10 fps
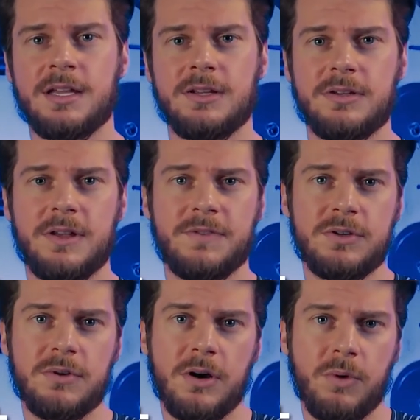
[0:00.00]
If you
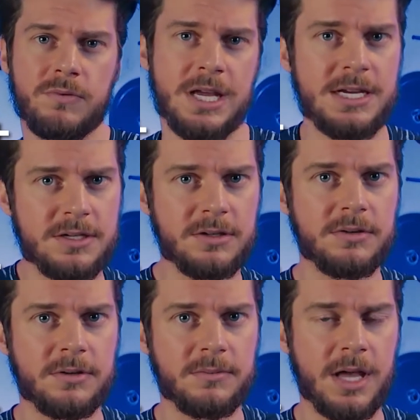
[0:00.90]
do a
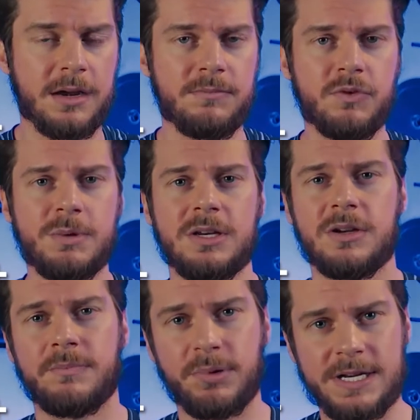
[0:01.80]
rotational kind of movement,
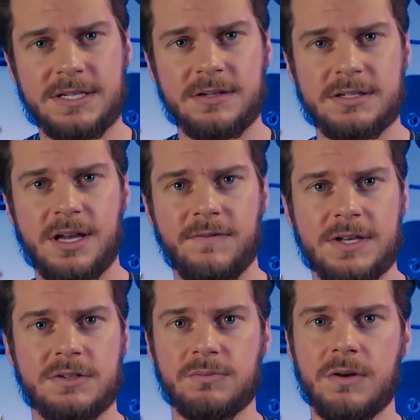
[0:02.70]
you're bracing yourself
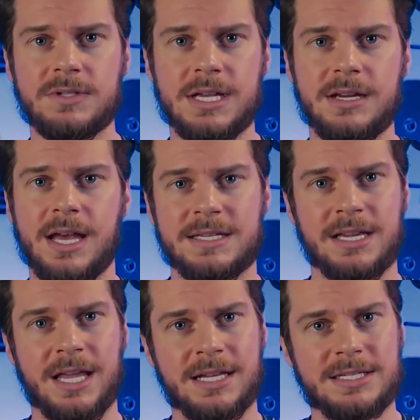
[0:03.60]
as you rotate, as
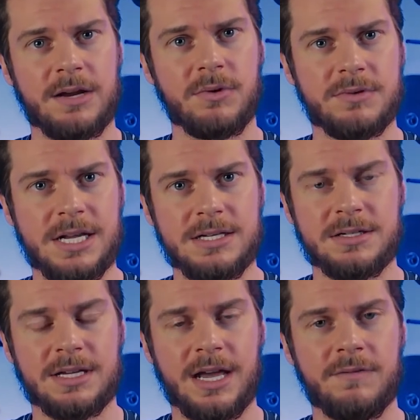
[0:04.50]
an
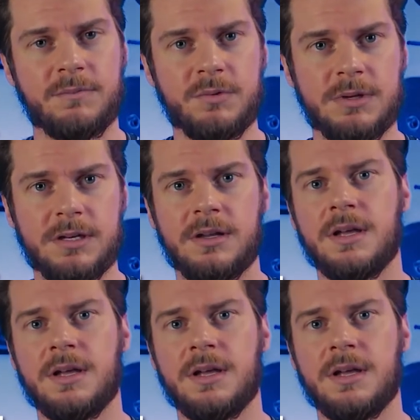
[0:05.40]
anti-rotation kind of movement.